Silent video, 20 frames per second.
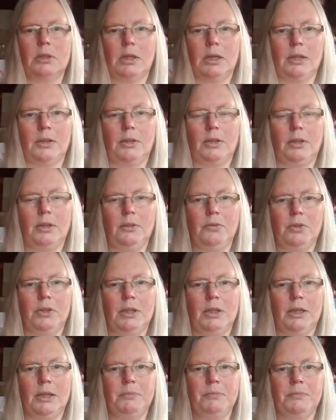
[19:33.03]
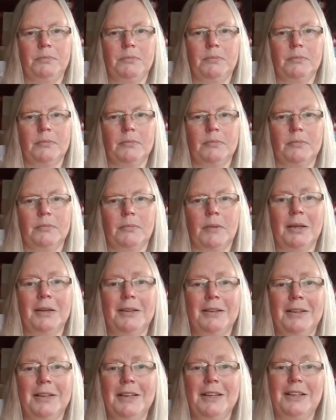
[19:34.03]
I can't think of a name,
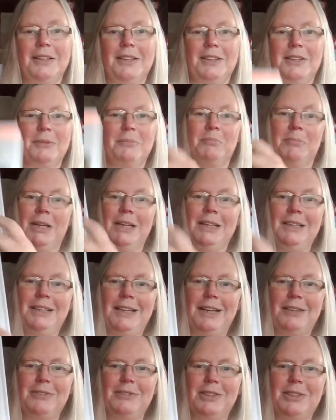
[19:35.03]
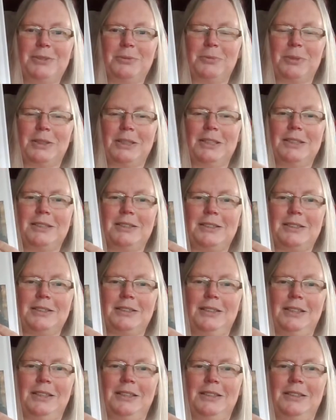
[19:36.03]
the main character wears
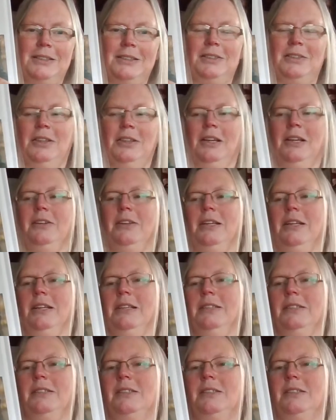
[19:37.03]
in the Outlander